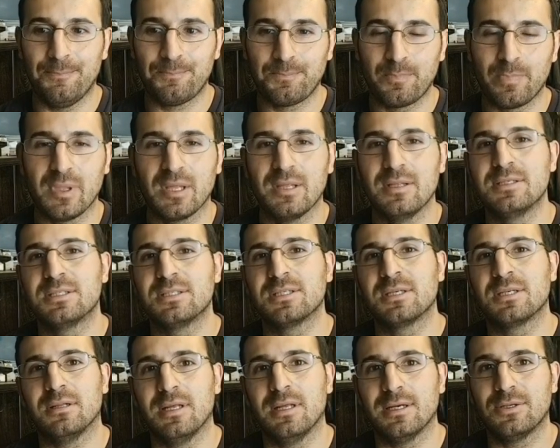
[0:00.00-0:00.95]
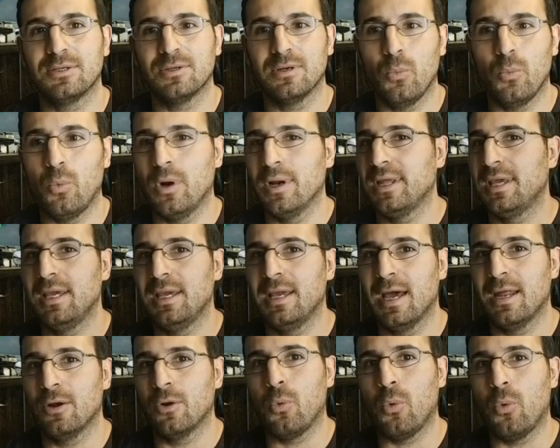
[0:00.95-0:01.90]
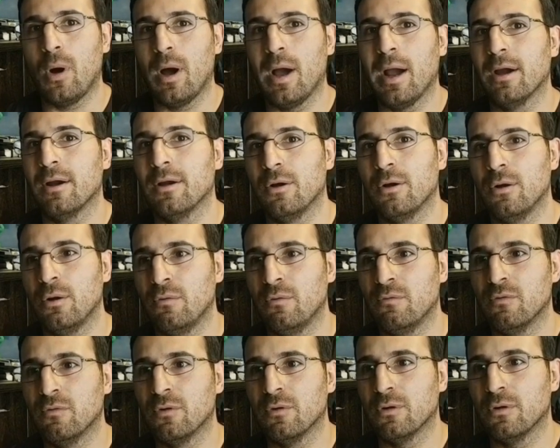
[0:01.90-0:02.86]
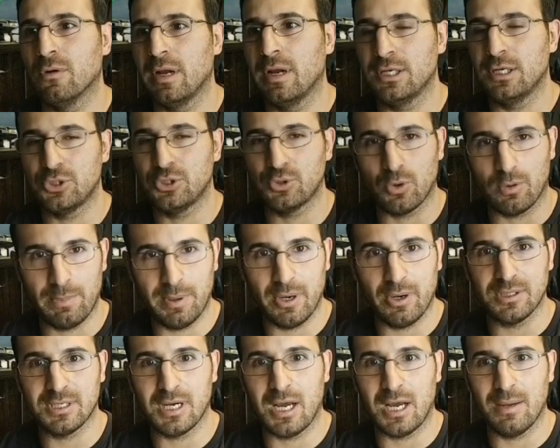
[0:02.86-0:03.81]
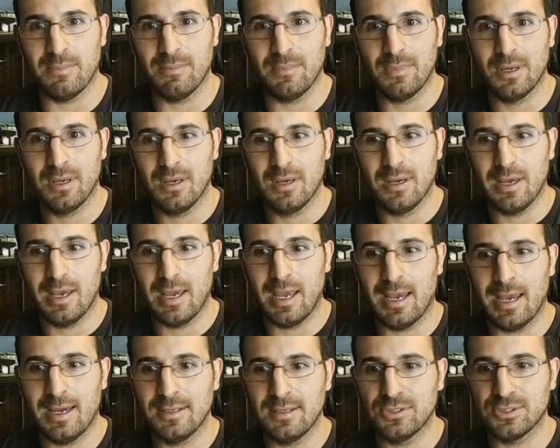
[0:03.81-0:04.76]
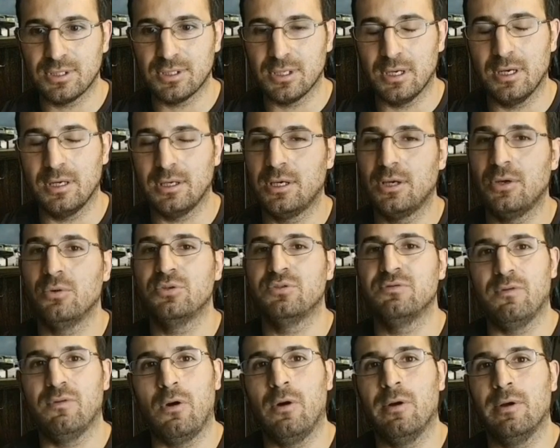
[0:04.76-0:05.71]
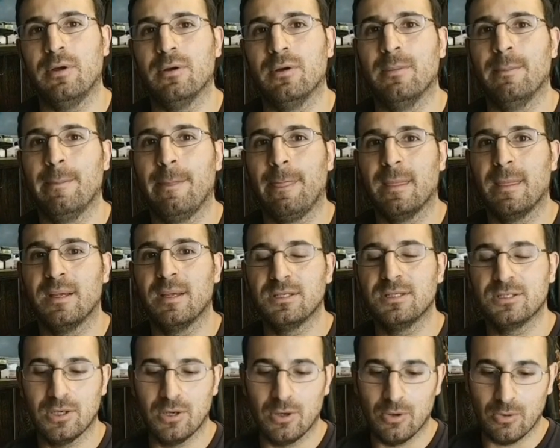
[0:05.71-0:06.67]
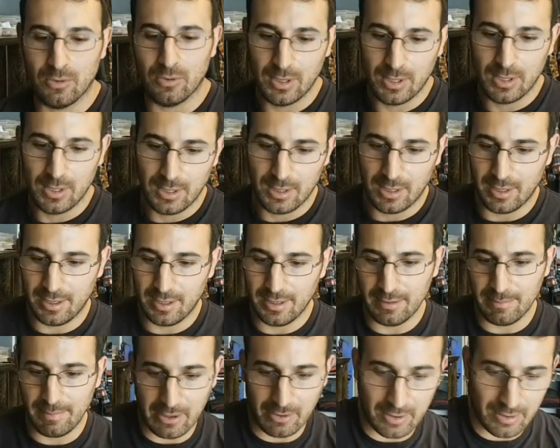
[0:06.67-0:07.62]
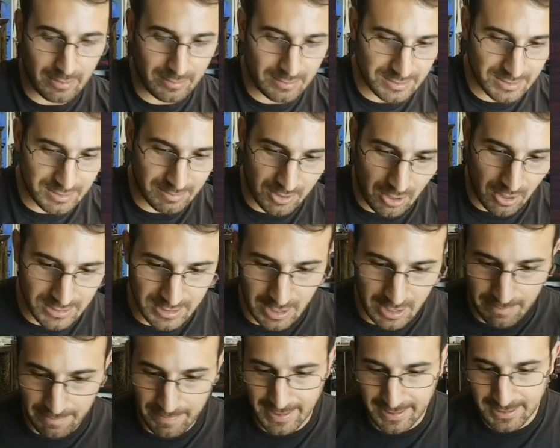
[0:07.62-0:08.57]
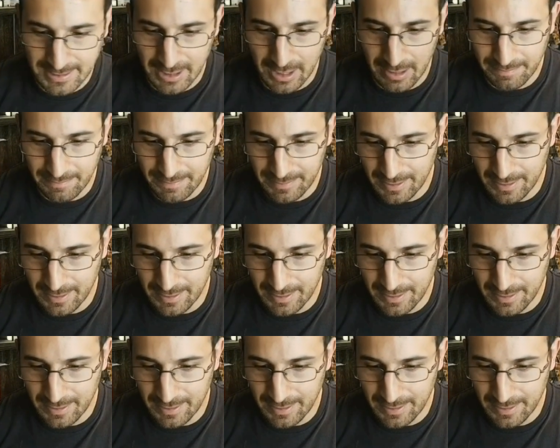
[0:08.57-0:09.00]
this collector and what he had acquired over a short period of time and just a huge volume. So in the background, some cards that I picked up